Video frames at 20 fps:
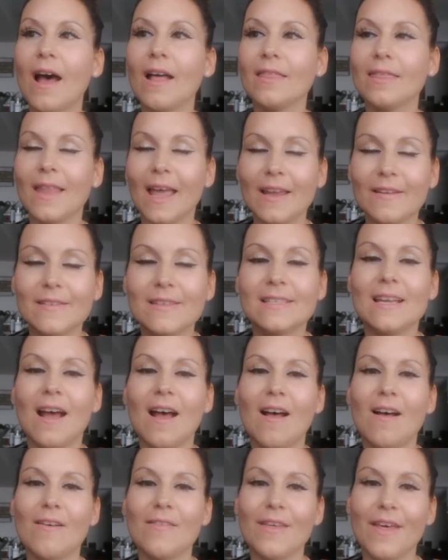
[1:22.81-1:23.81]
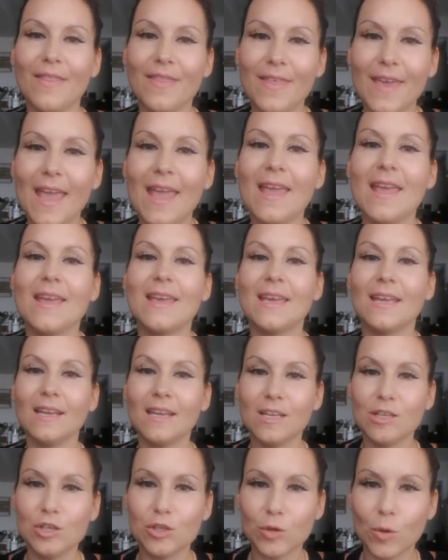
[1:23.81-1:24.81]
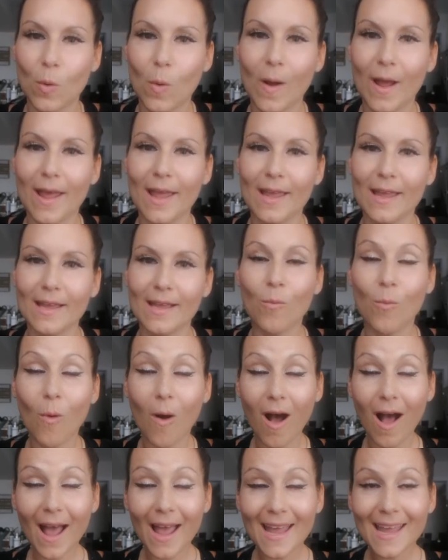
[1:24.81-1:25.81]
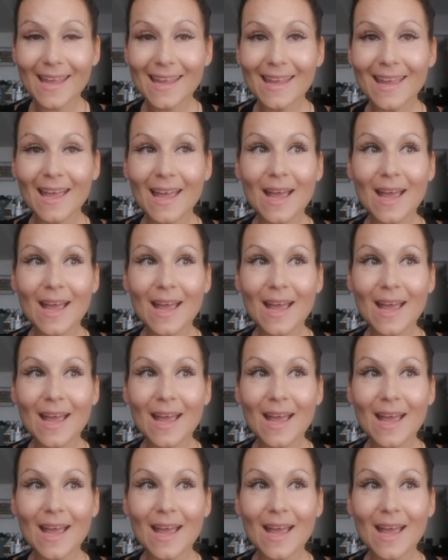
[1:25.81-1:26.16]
a lifestyle that they can enjoy. Why?